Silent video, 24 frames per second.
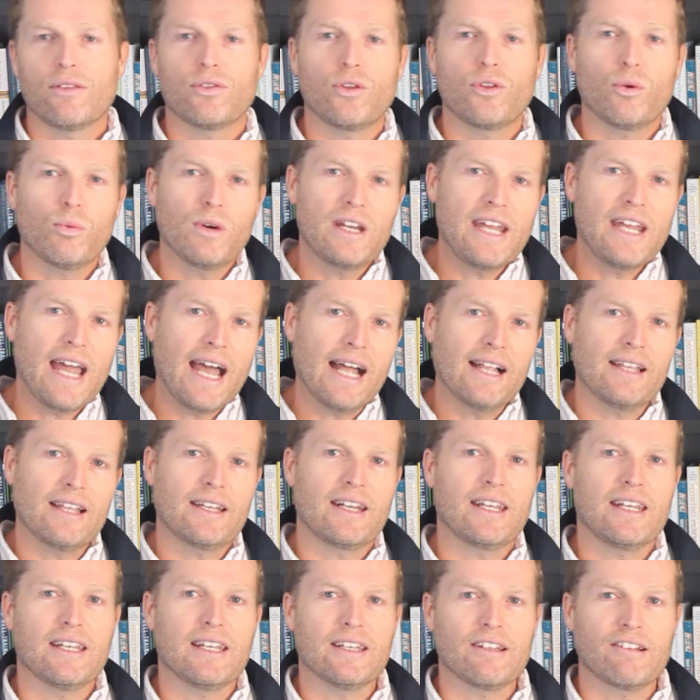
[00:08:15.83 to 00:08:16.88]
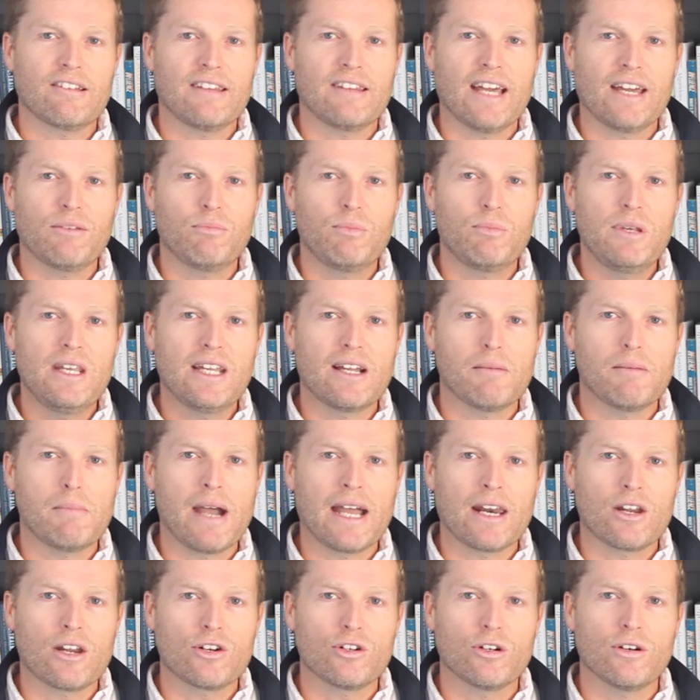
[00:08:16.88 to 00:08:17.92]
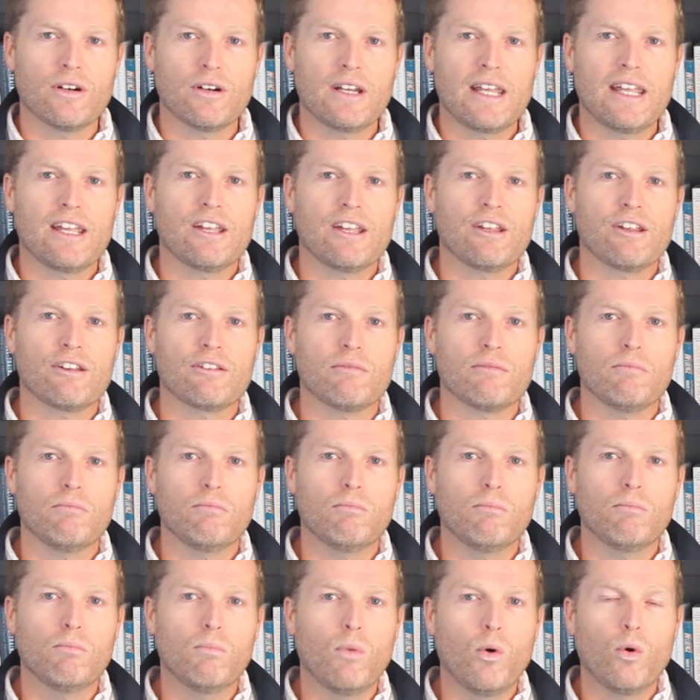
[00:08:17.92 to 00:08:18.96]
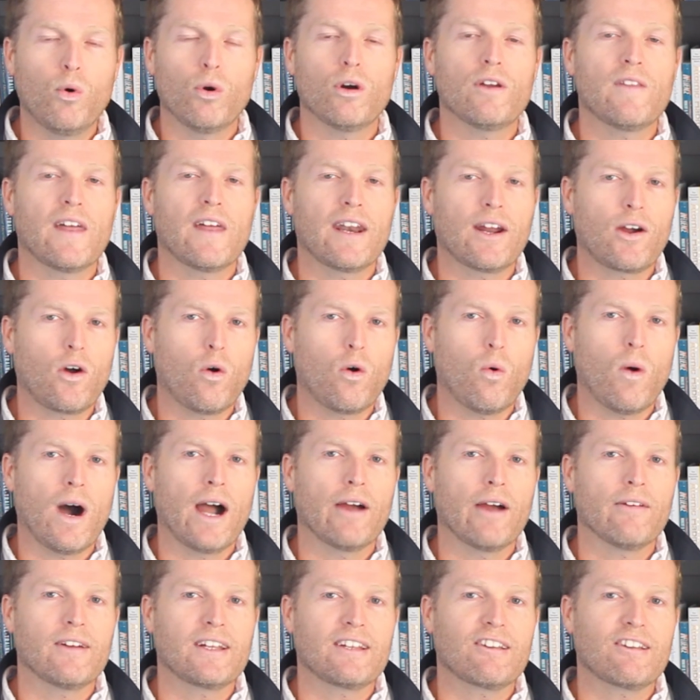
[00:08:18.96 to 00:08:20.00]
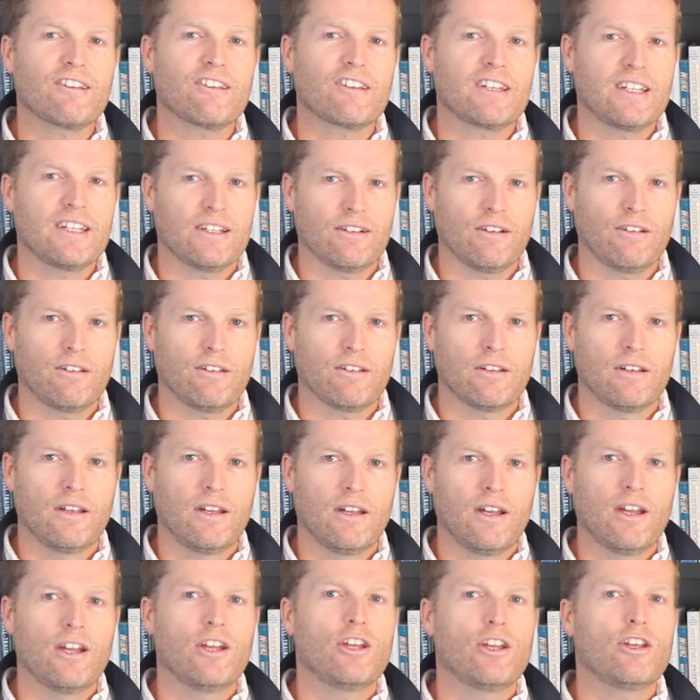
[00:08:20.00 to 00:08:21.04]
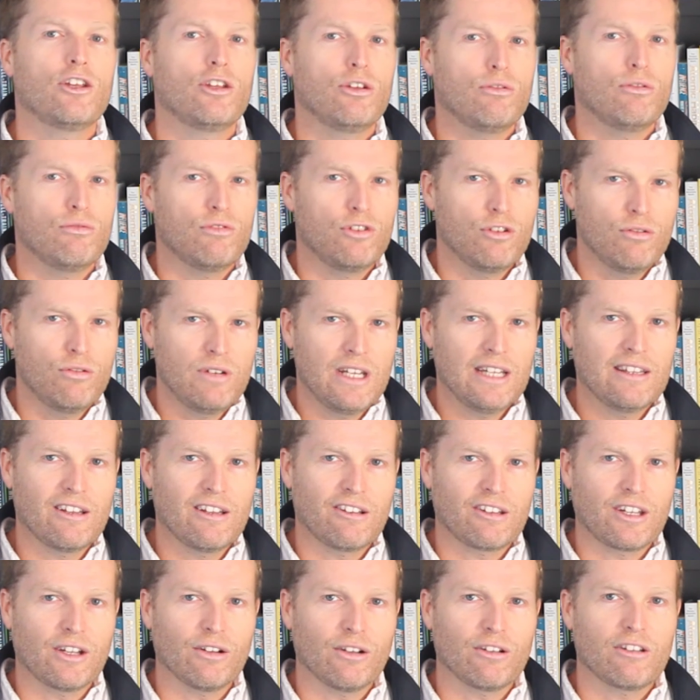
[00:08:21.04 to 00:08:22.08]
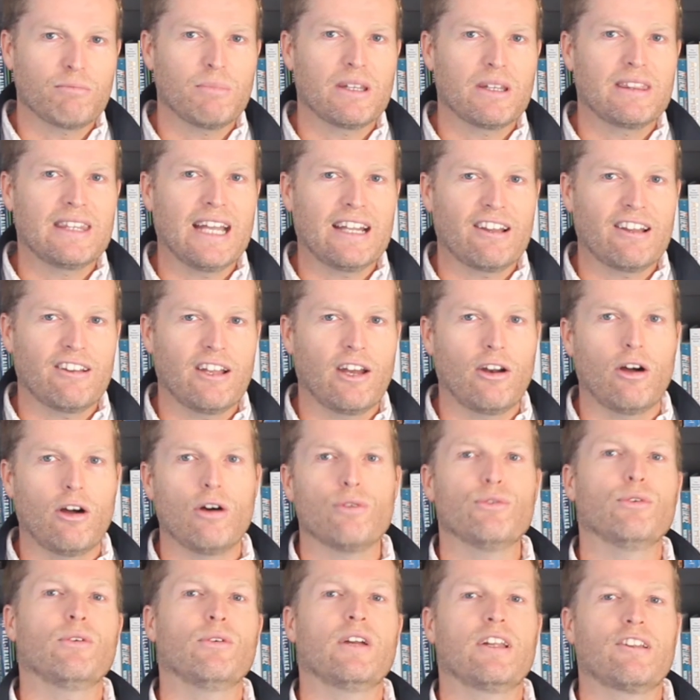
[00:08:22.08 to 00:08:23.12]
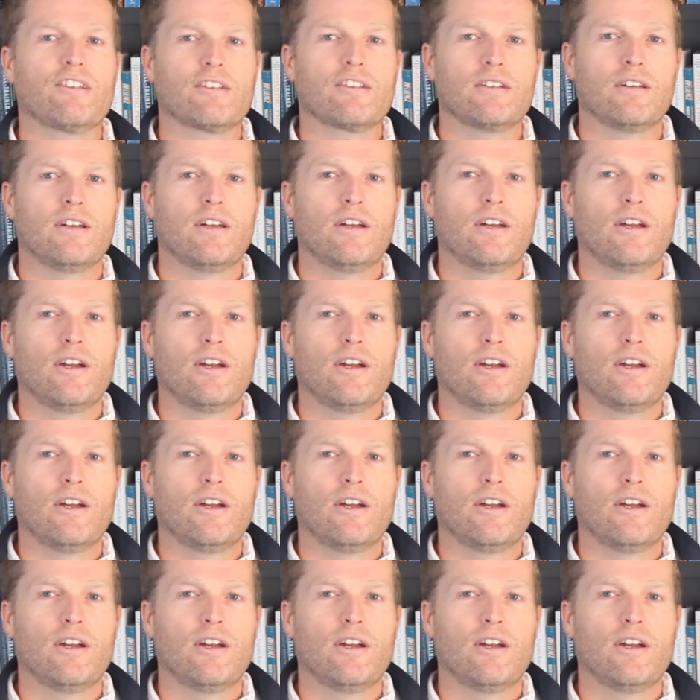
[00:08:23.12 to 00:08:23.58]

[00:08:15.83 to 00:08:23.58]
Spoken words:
The reality is that being a manager is more than acquiring skills. You do need the skills, but that's not all there is.